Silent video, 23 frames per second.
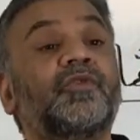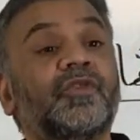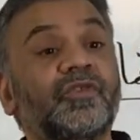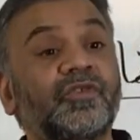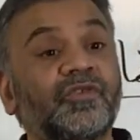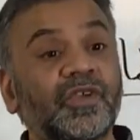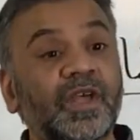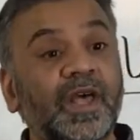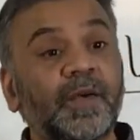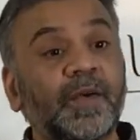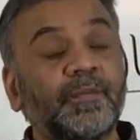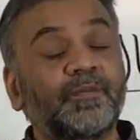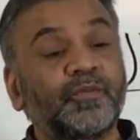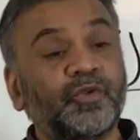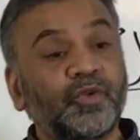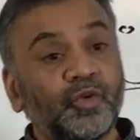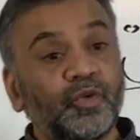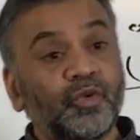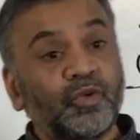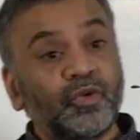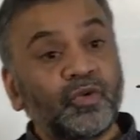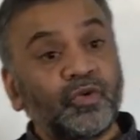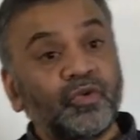
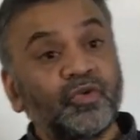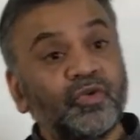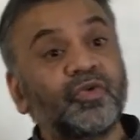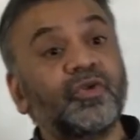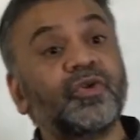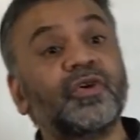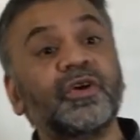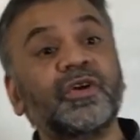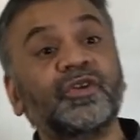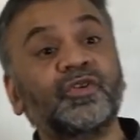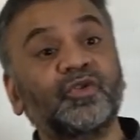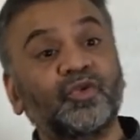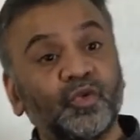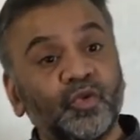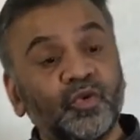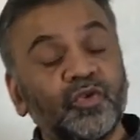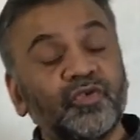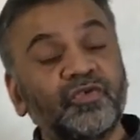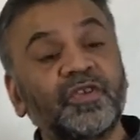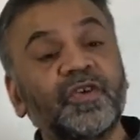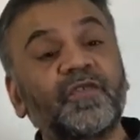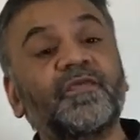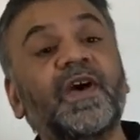zahabtu, tu
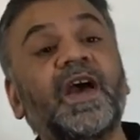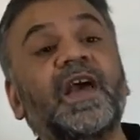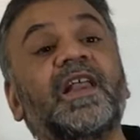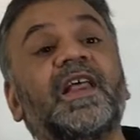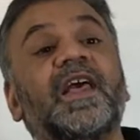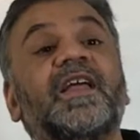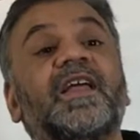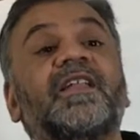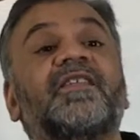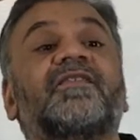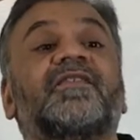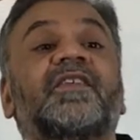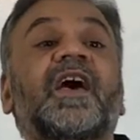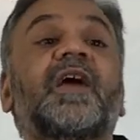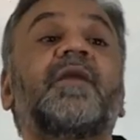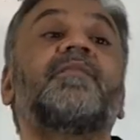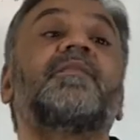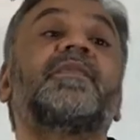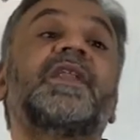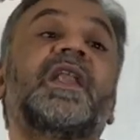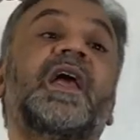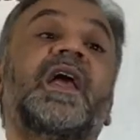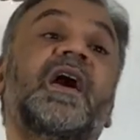is the file, and
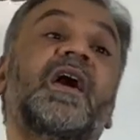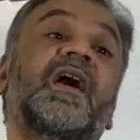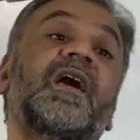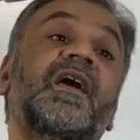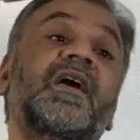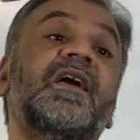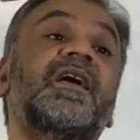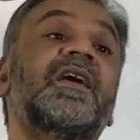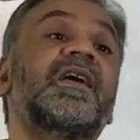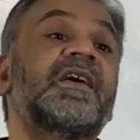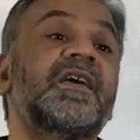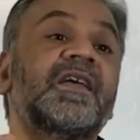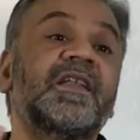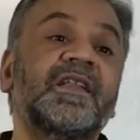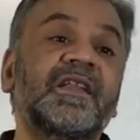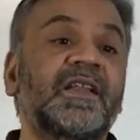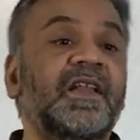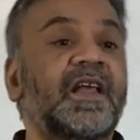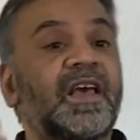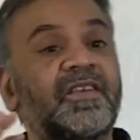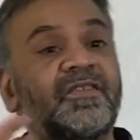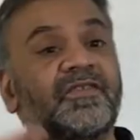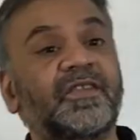zahabna,
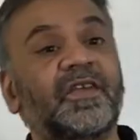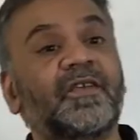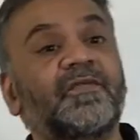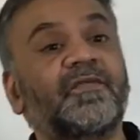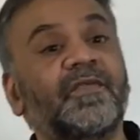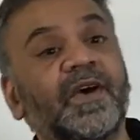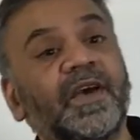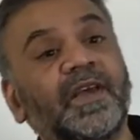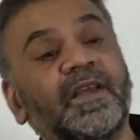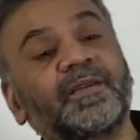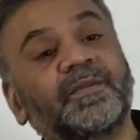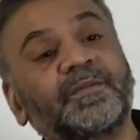na is the file.